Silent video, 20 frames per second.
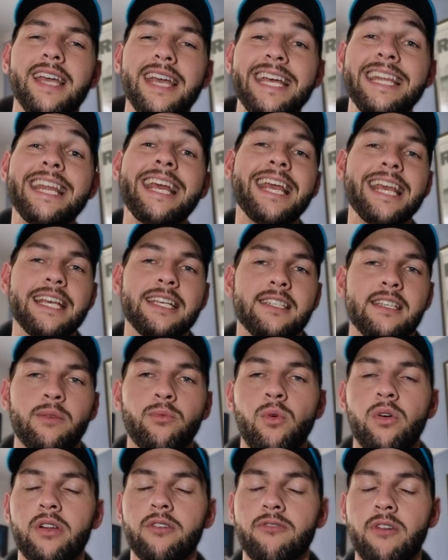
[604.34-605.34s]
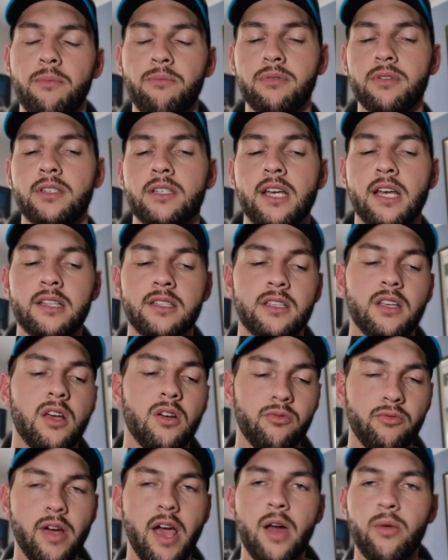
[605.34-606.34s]
it is and what it represents.
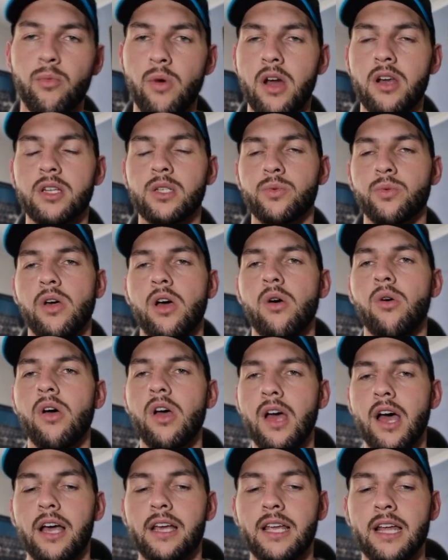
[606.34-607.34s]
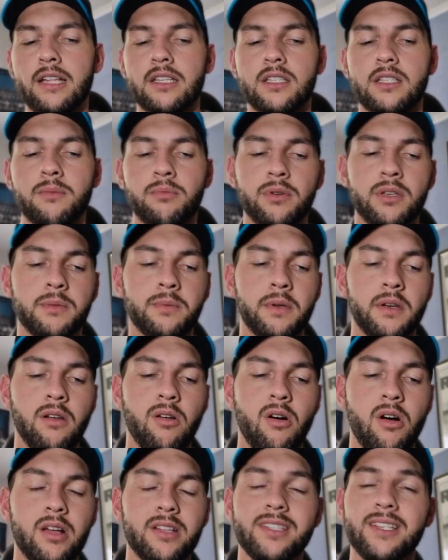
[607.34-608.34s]
Round one as well against the Brisbane
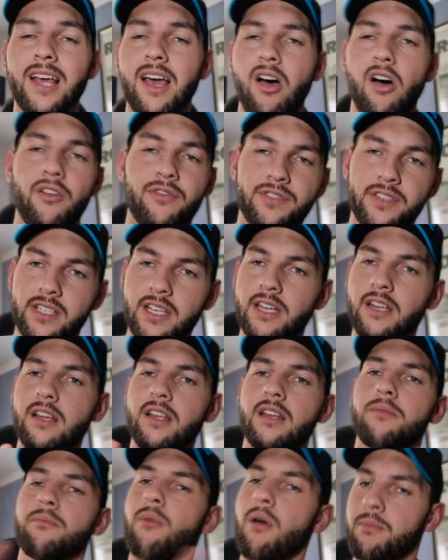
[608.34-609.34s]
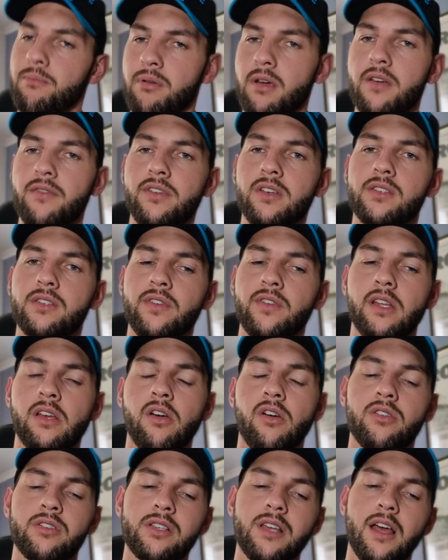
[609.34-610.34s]
Lions. I've said it in my previous
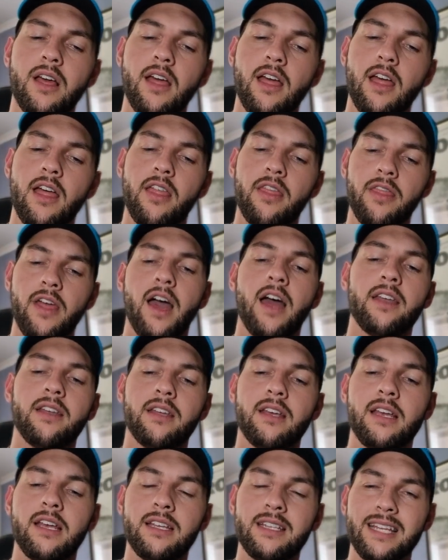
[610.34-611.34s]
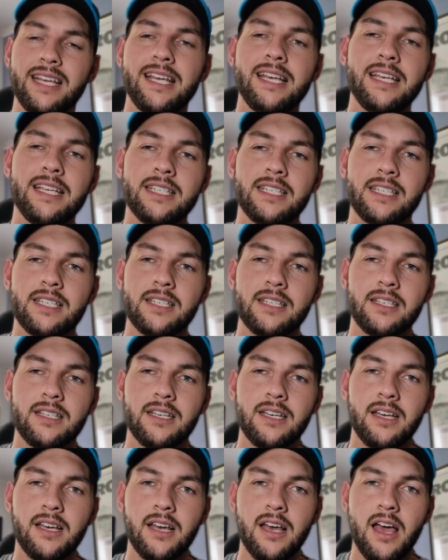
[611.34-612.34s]
videos that it is
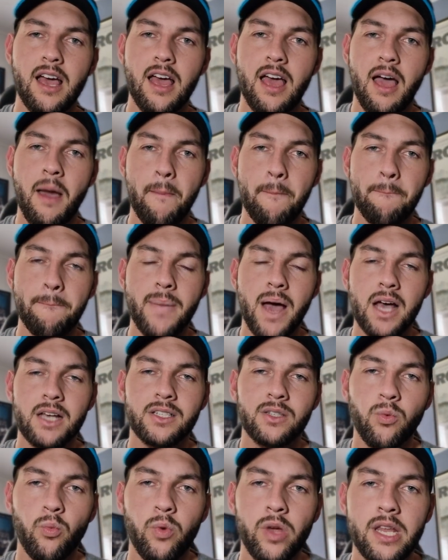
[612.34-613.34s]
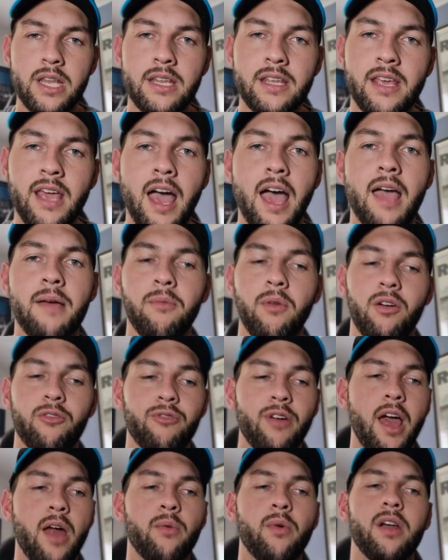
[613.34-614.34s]
a must-win game. Like,
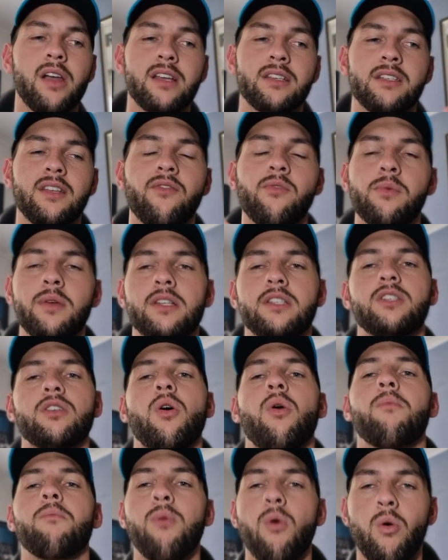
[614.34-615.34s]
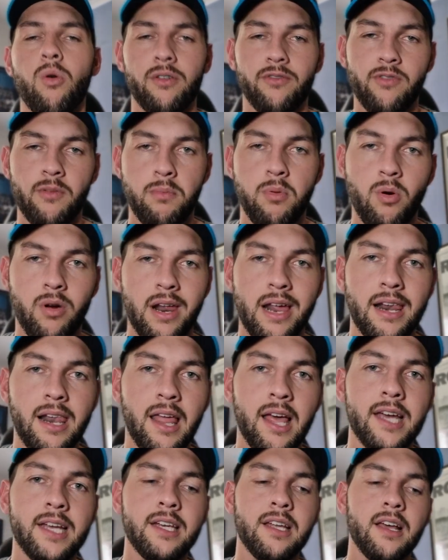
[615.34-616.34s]
round one has never been so important for Port
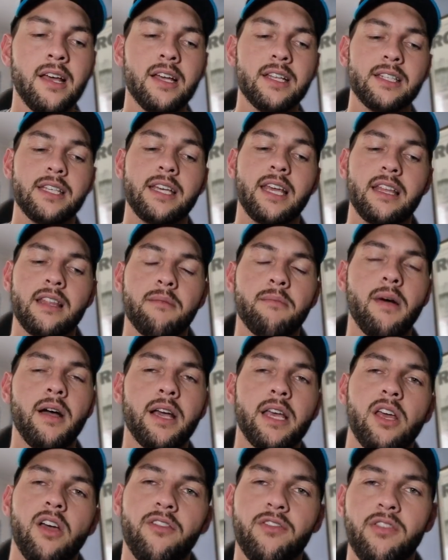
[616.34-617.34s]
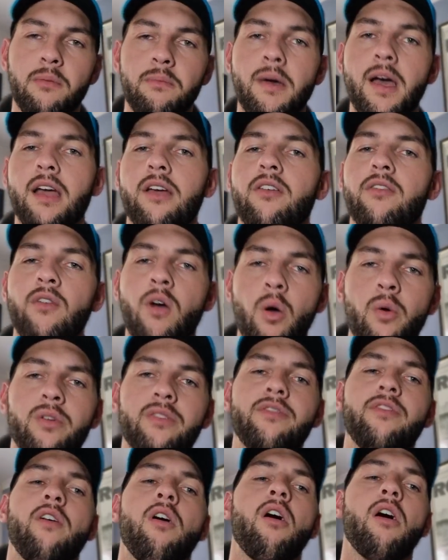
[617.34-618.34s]
Adelaide to get the monkey off the back of
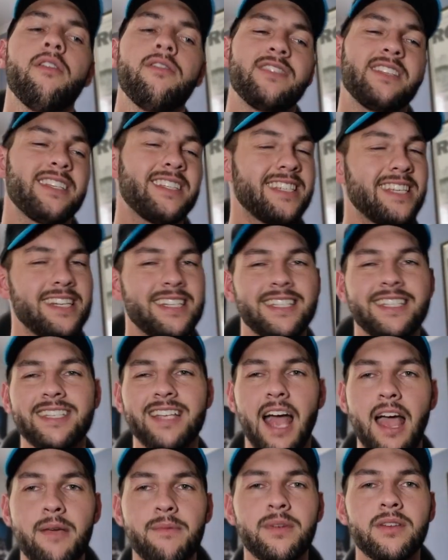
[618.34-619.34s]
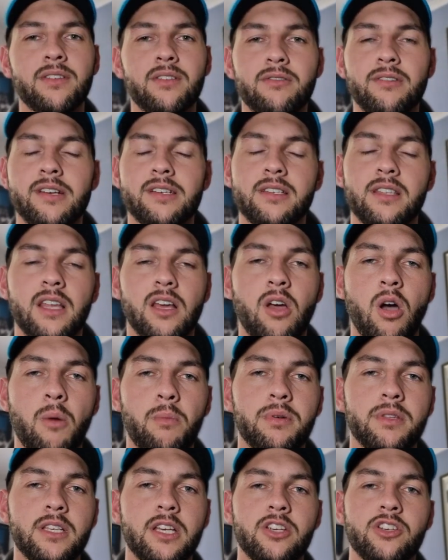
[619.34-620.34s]
0-5, to set a statement to the rest of the
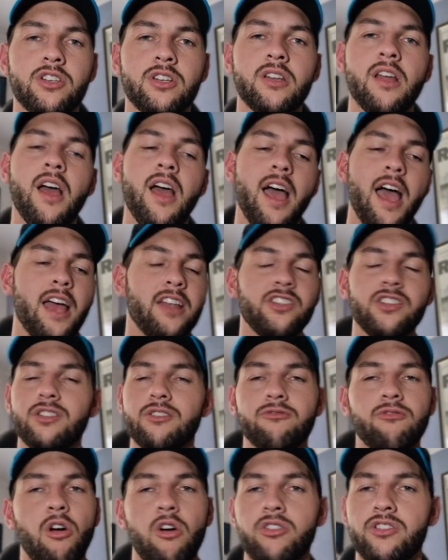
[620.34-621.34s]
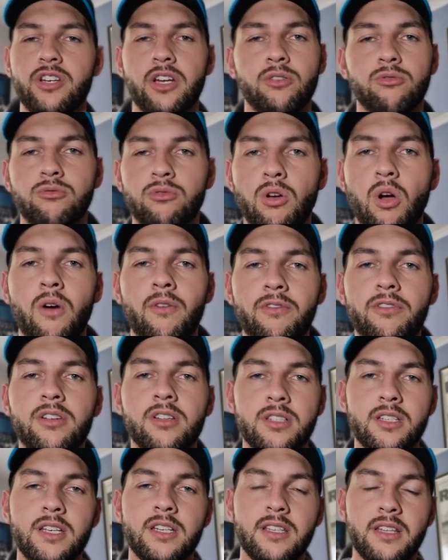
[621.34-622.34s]
competition and just grow general
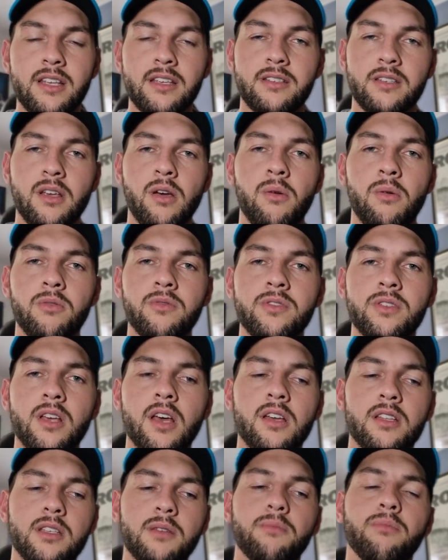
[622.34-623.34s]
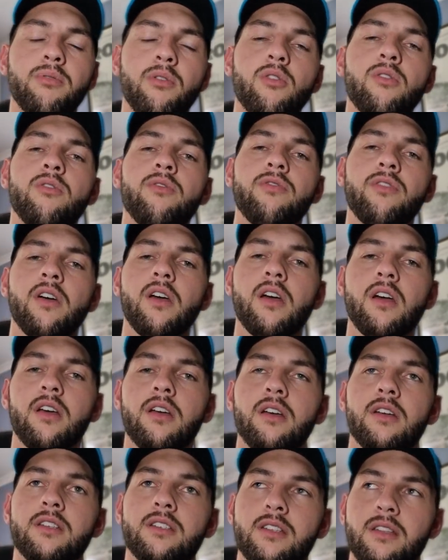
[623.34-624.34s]
confidence in themselves to prove
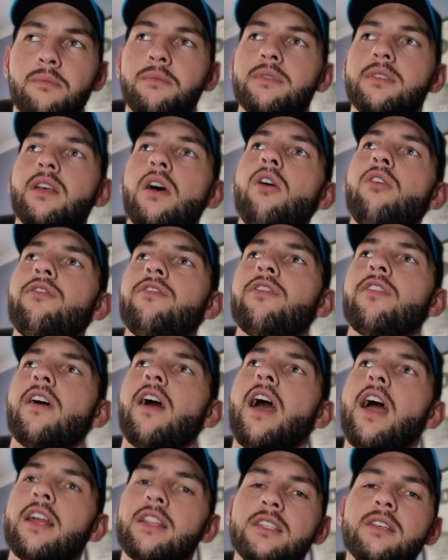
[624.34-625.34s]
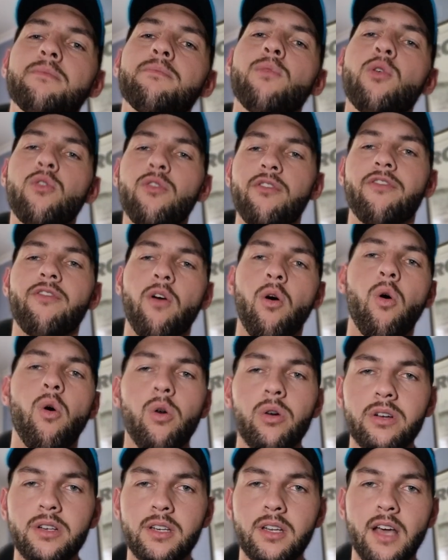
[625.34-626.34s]
to themselves and to move
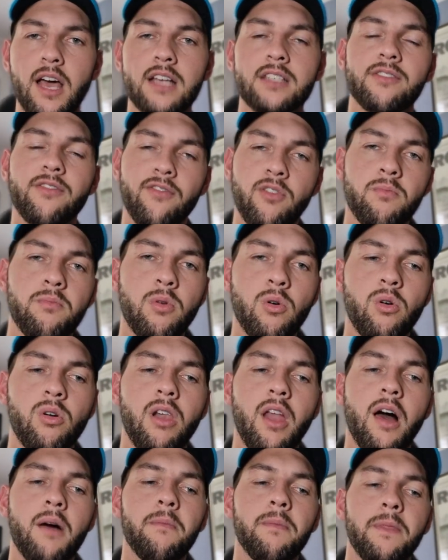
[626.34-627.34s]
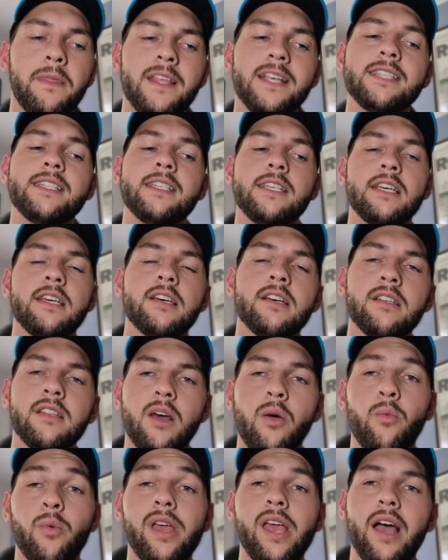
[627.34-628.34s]
forward as a football club this year
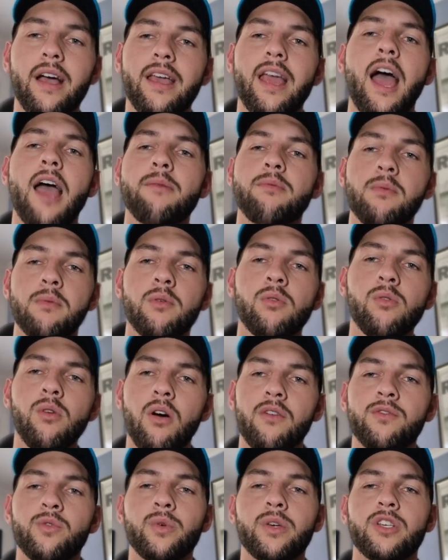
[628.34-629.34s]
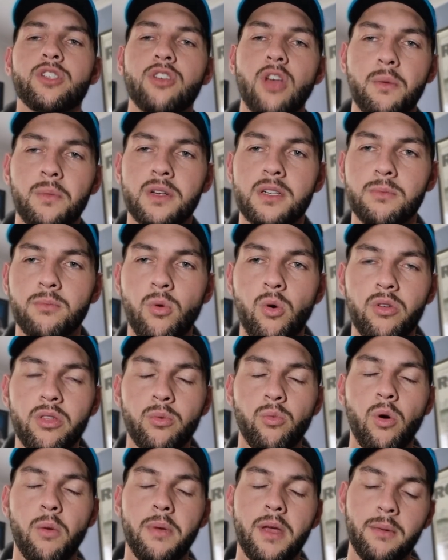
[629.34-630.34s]
that we are capable of doing so much more than
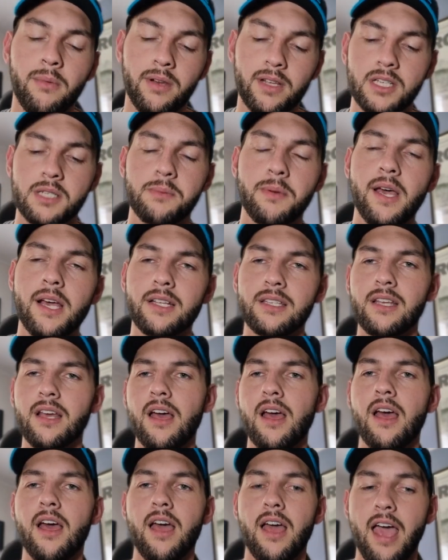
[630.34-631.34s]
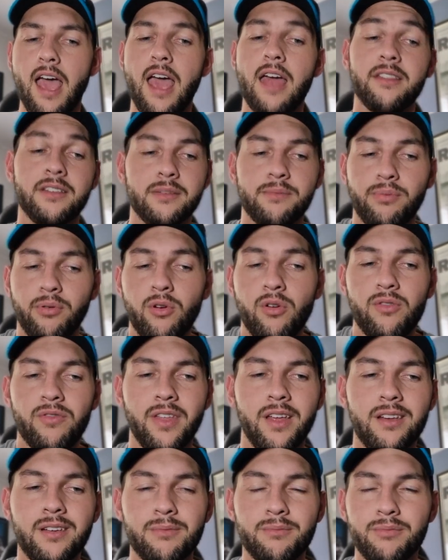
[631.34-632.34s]
what people expect, and to prove
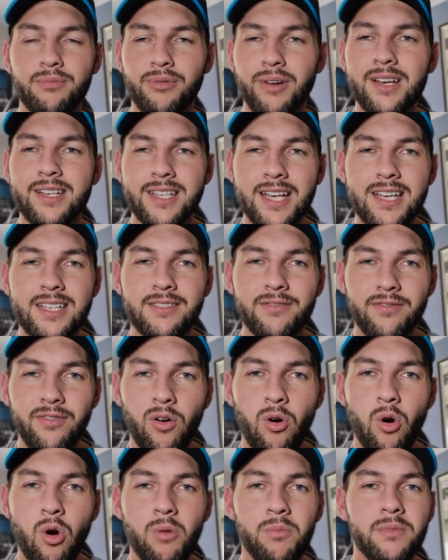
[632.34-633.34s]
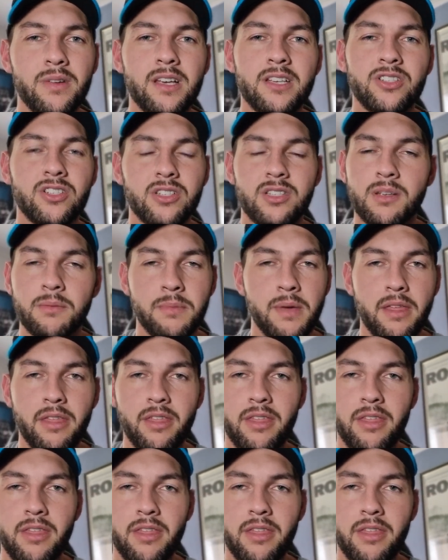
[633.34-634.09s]
that pre-season form is just a myth.